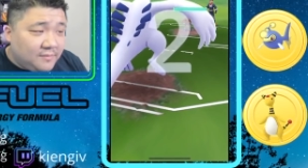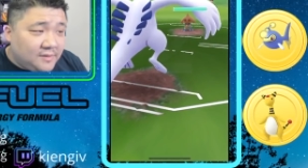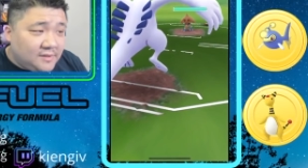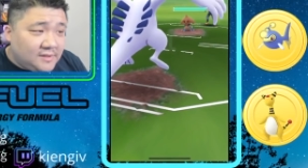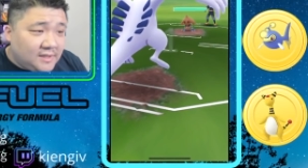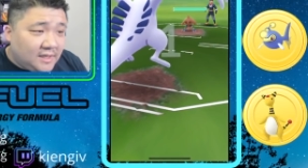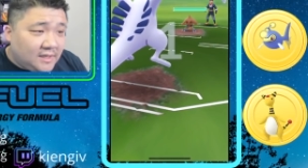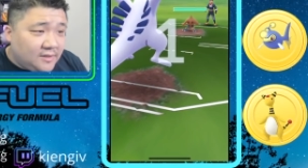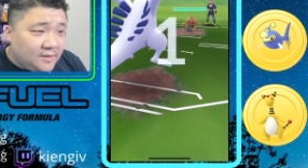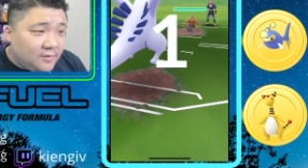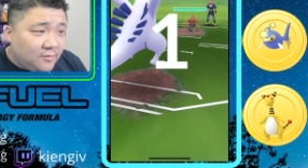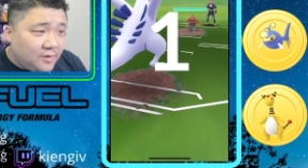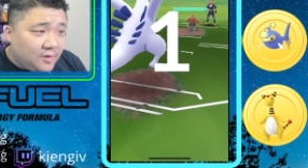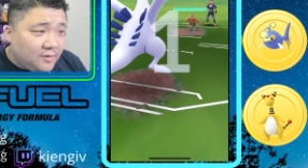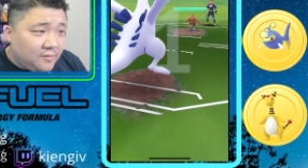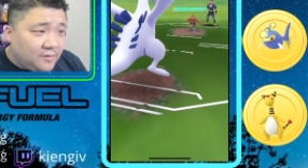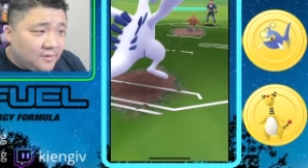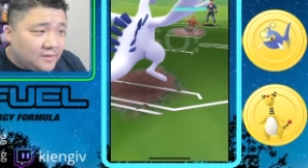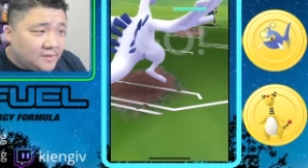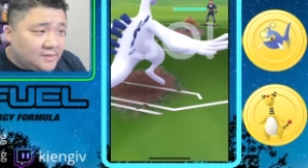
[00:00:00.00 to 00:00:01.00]
exactly where
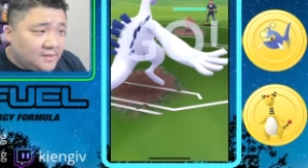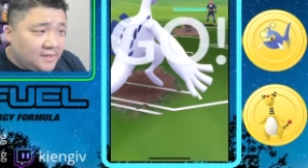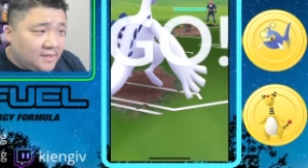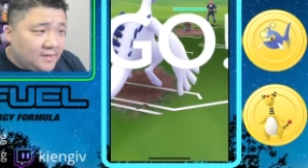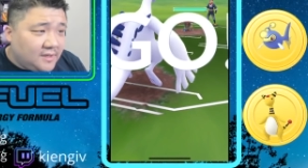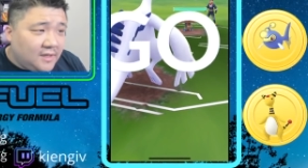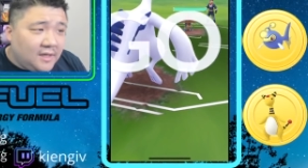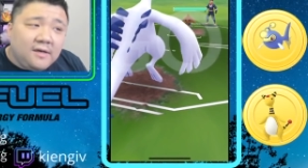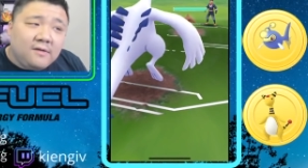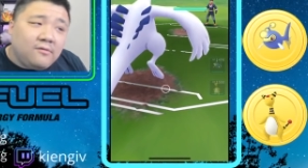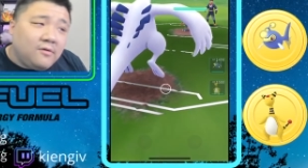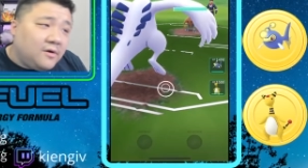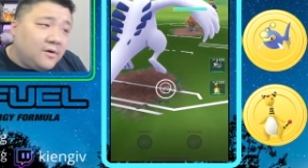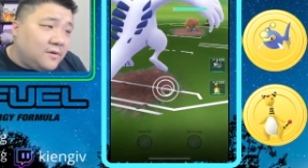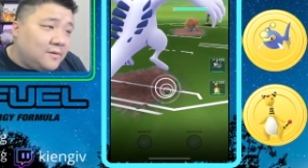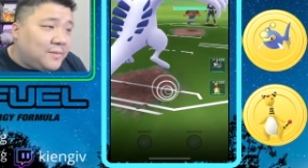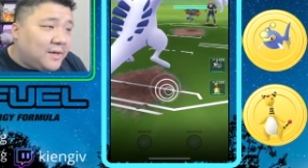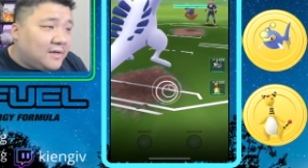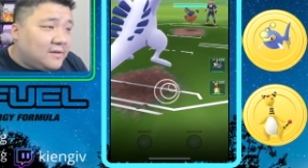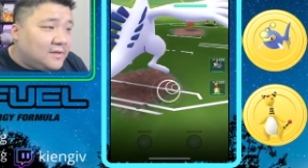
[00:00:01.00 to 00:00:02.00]
you want to see it. Well,
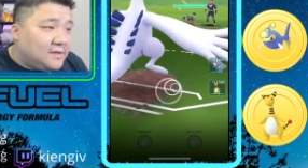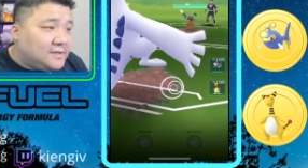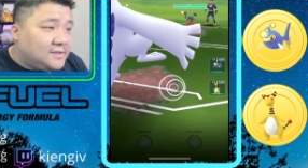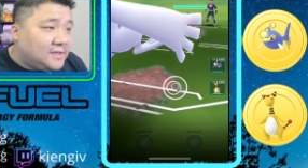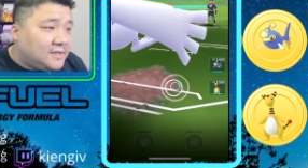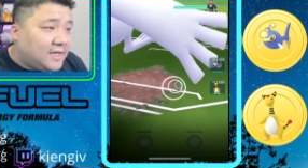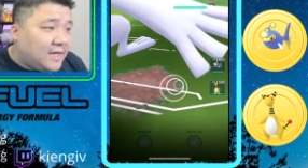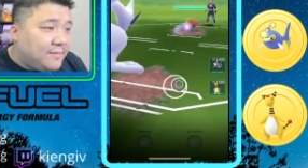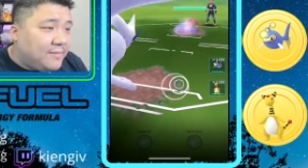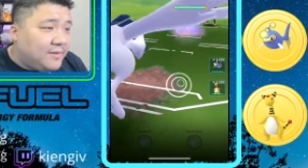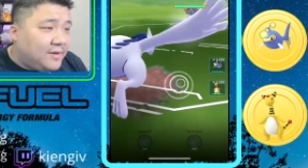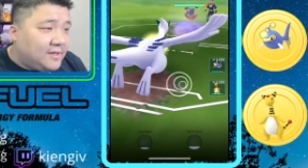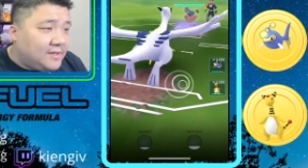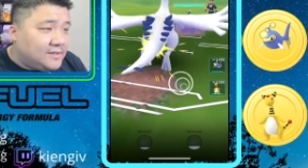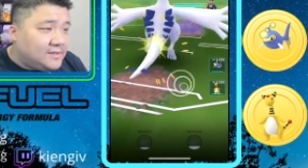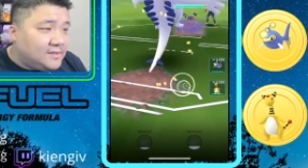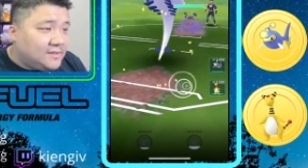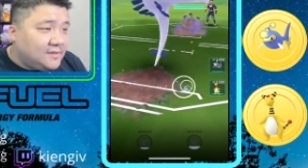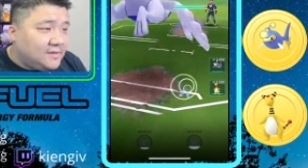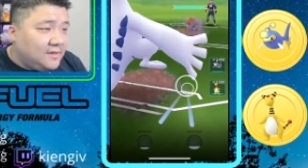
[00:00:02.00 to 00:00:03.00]
the is not that bad
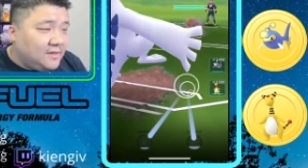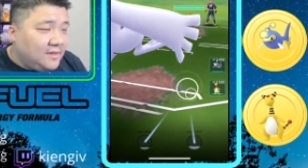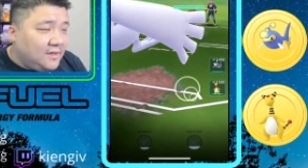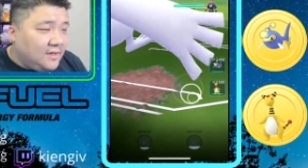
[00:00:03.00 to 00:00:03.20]
against it.